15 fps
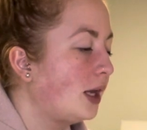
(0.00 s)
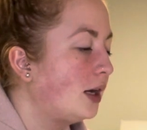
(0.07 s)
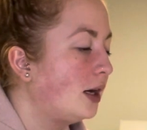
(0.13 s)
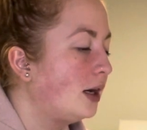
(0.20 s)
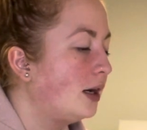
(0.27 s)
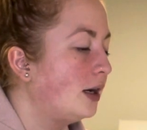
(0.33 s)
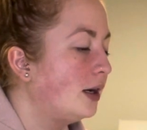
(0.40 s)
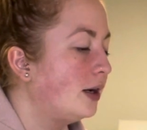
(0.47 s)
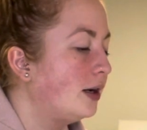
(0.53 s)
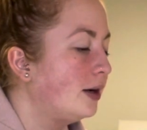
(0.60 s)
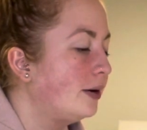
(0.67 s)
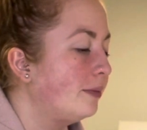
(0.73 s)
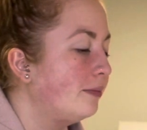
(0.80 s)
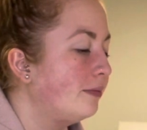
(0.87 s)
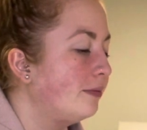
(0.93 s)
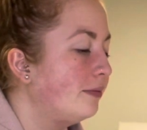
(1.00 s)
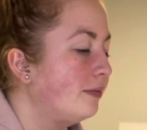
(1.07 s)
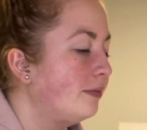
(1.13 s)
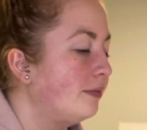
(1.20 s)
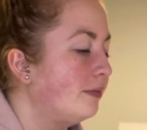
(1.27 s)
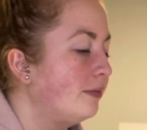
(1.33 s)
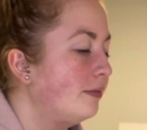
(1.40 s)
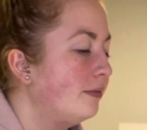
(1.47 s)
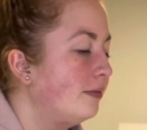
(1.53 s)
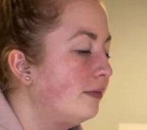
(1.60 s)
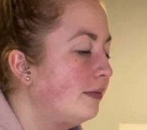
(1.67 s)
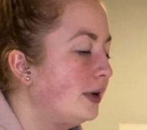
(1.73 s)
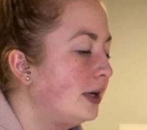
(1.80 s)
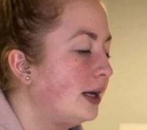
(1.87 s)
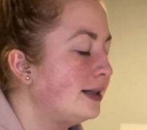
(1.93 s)
And
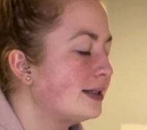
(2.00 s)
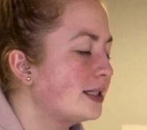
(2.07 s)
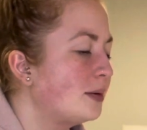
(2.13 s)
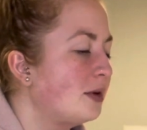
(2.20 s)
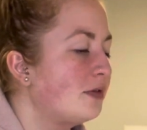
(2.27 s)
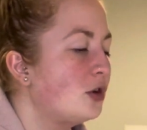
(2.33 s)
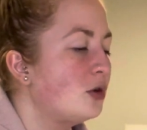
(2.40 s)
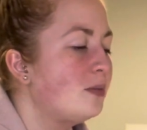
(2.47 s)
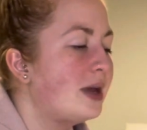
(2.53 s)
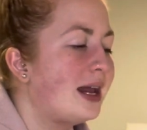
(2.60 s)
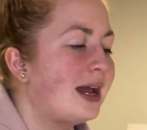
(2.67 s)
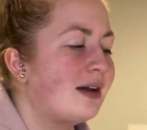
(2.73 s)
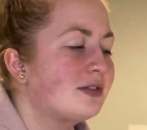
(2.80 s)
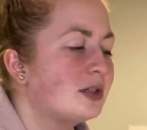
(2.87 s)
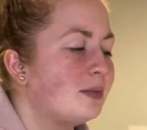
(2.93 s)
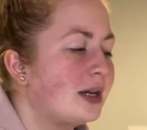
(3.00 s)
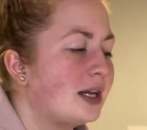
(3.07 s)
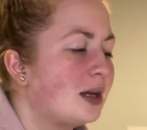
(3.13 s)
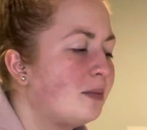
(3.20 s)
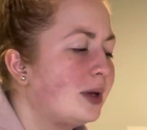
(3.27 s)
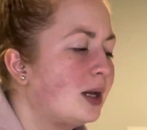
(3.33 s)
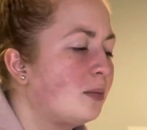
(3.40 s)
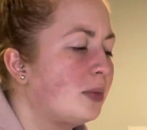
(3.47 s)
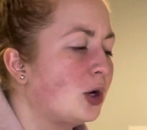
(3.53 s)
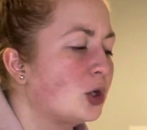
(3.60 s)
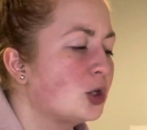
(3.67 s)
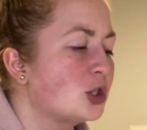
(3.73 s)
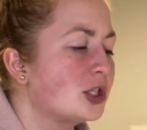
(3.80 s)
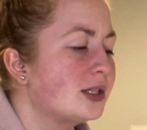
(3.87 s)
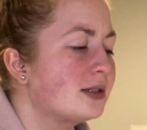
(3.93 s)
some of you may have to make a big
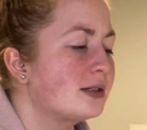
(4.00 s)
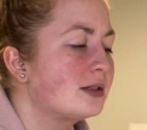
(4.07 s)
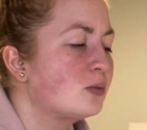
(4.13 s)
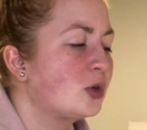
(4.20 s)
purchase,